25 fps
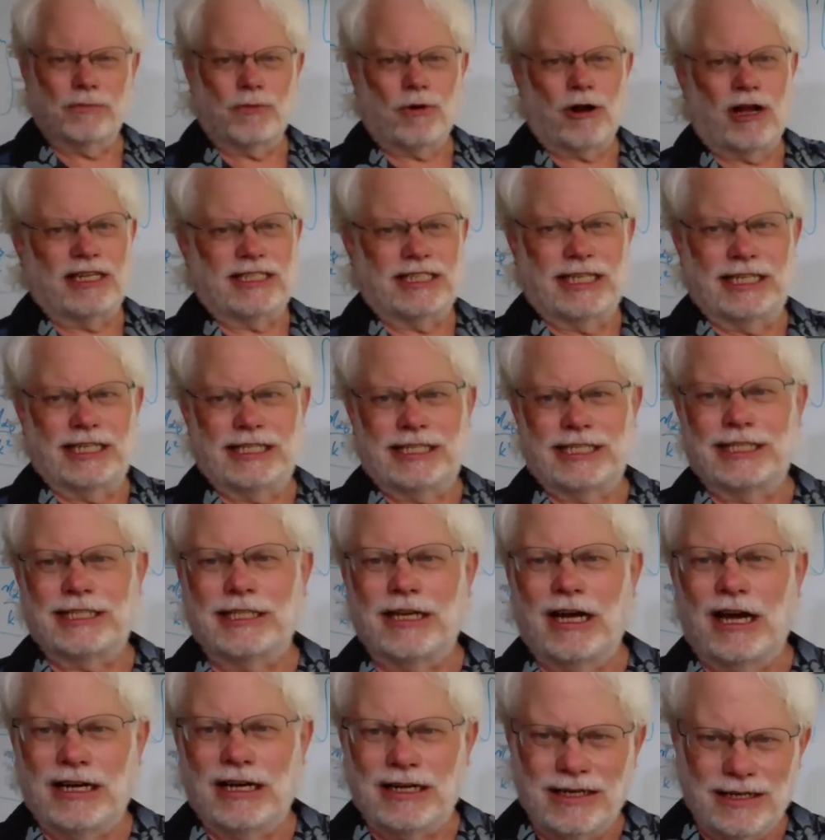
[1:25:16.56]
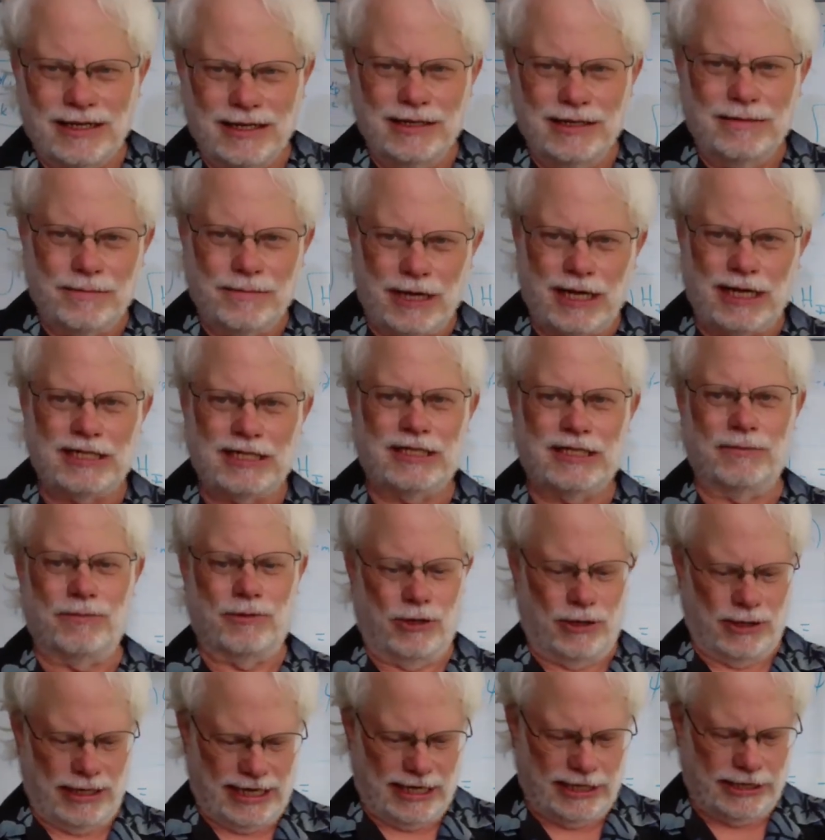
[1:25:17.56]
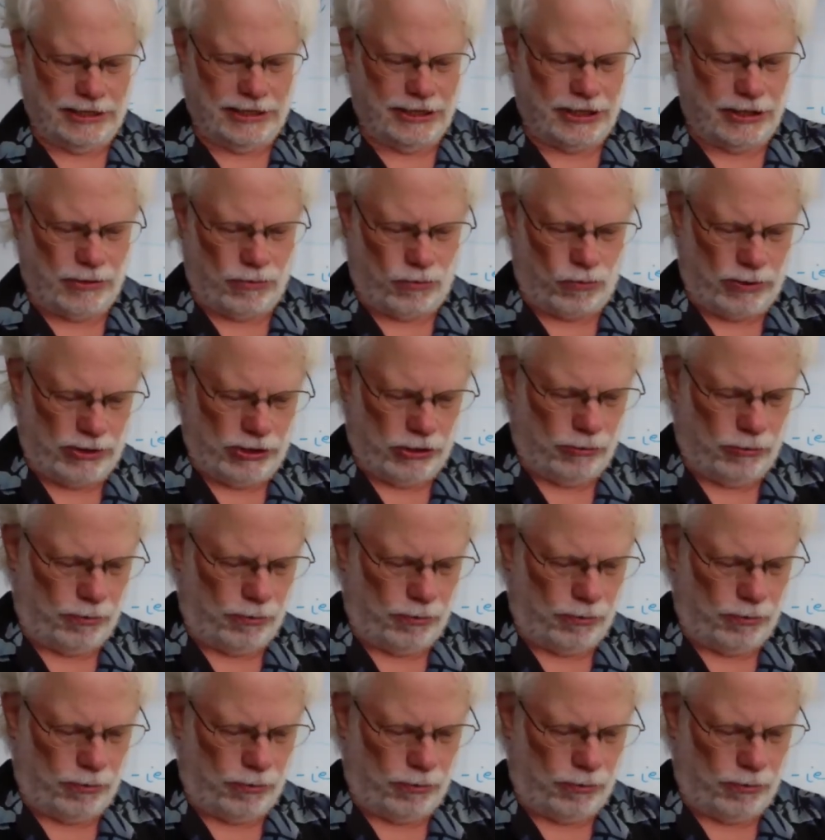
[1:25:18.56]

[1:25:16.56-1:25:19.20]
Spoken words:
process is not possible as a real